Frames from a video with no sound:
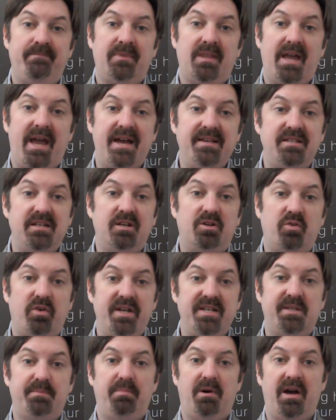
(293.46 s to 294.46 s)
has
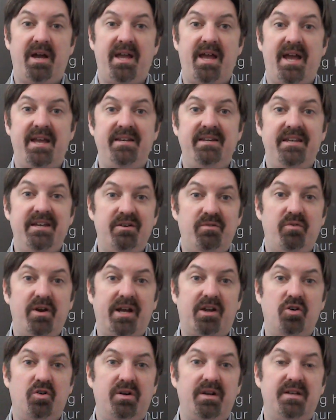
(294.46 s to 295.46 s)
increased by a near
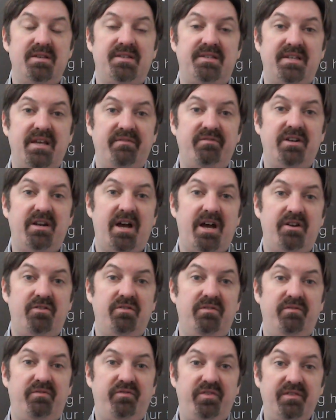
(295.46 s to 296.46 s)
record
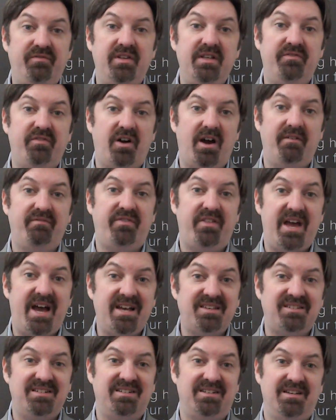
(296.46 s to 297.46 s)

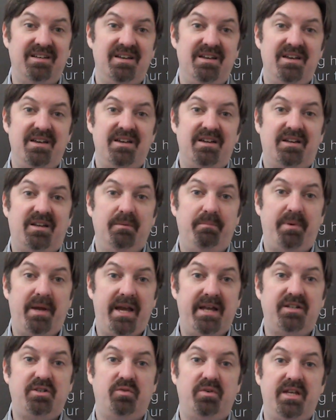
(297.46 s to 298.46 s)
755,000
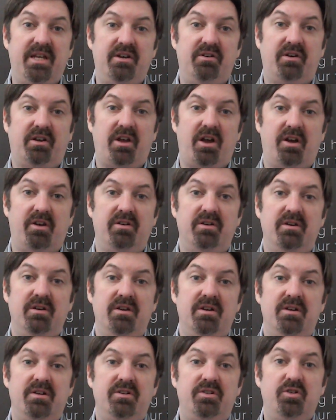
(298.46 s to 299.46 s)
compared to a year ago,
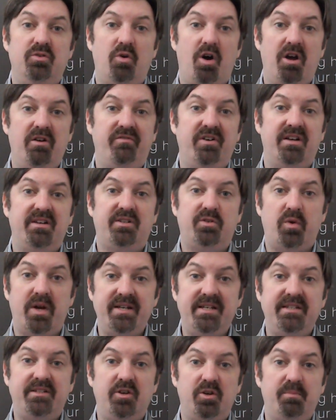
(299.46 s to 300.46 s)
to over
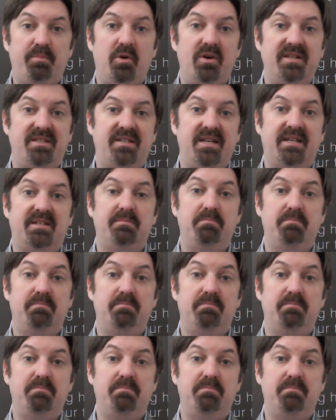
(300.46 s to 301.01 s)
22.6